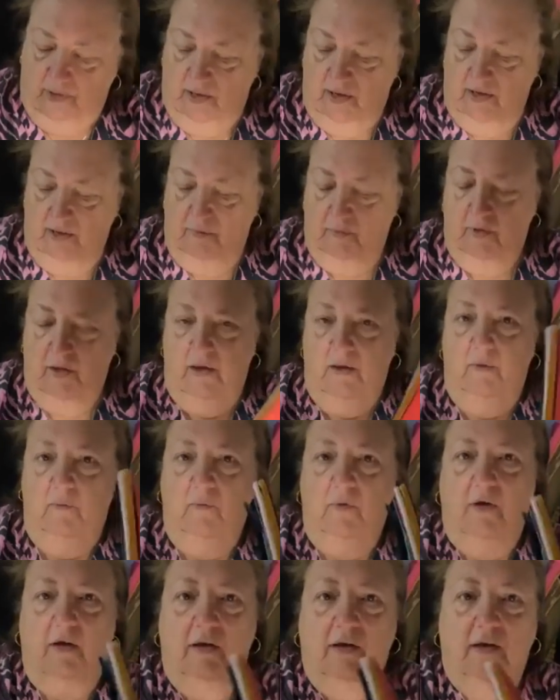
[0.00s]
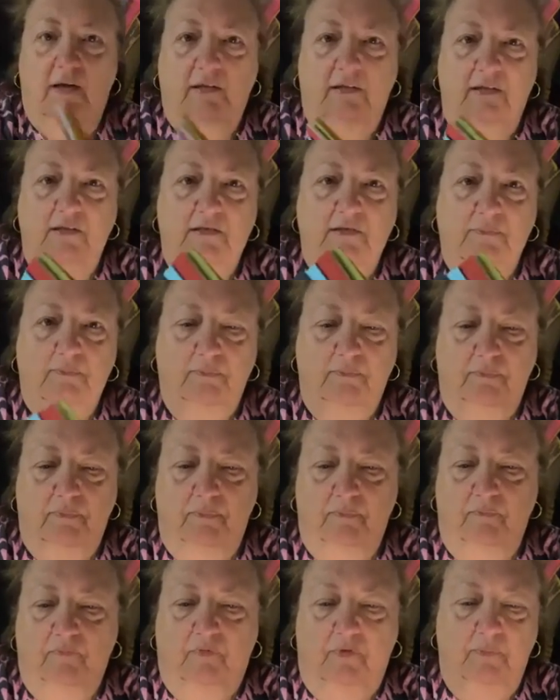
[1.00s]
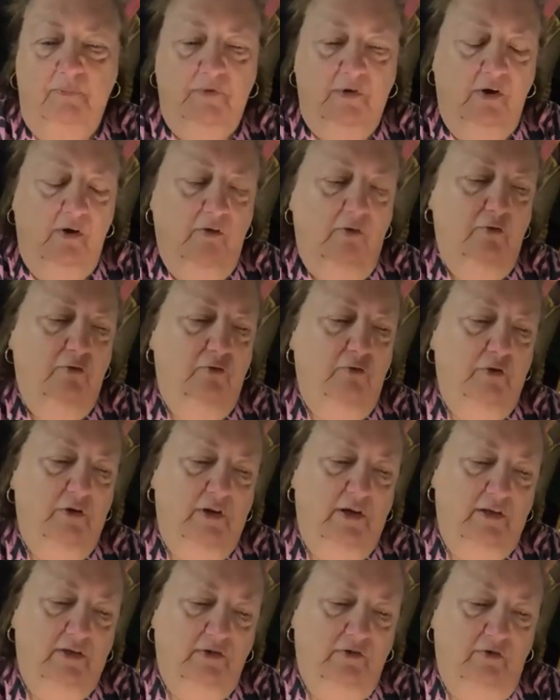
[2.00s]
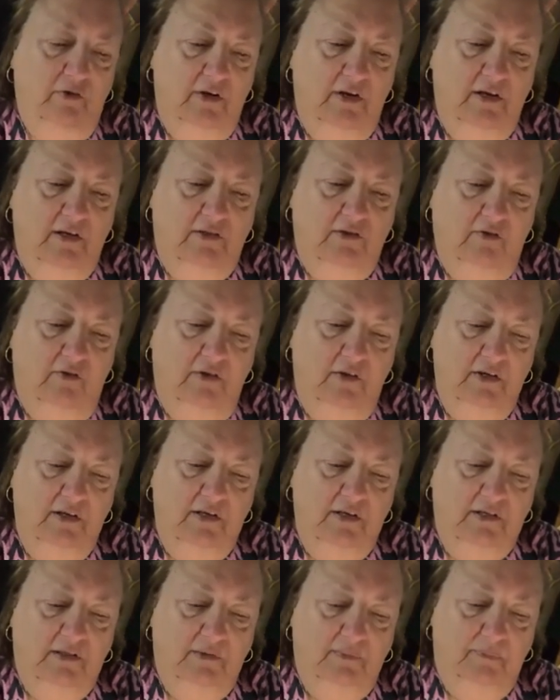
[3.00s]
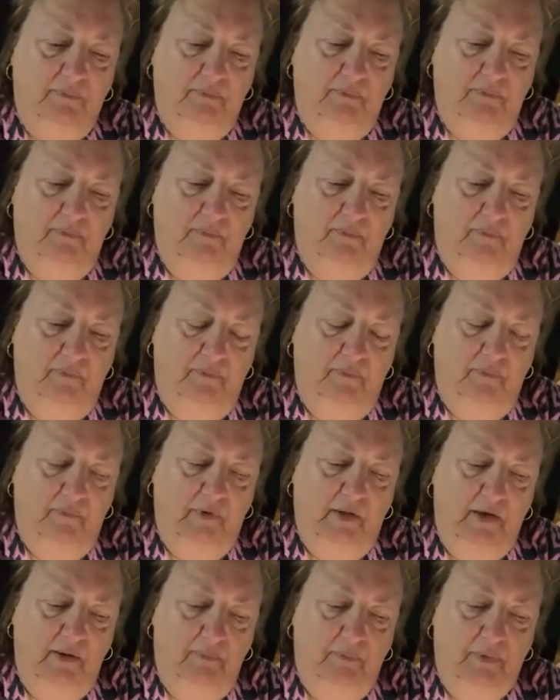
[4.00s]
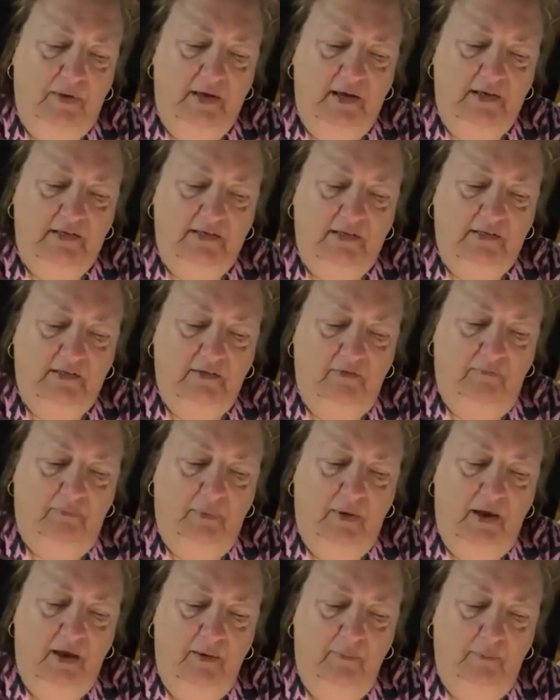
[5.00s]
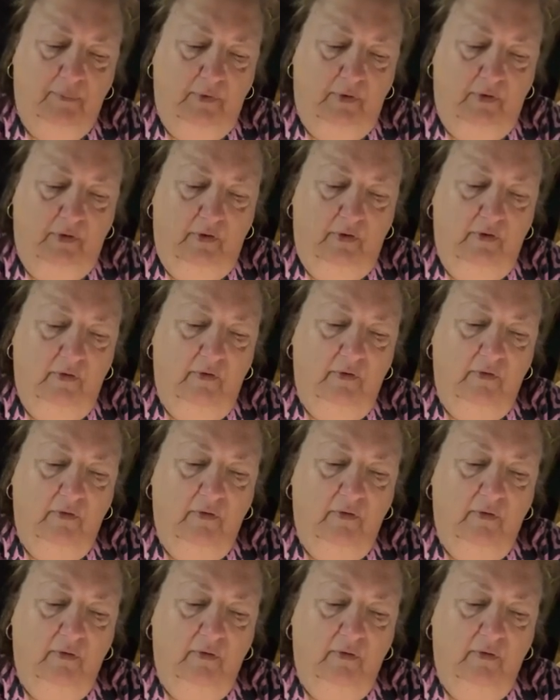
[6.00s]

but anyway, I got this from Dollar Tree yesterday. It's all these like pieces of paper.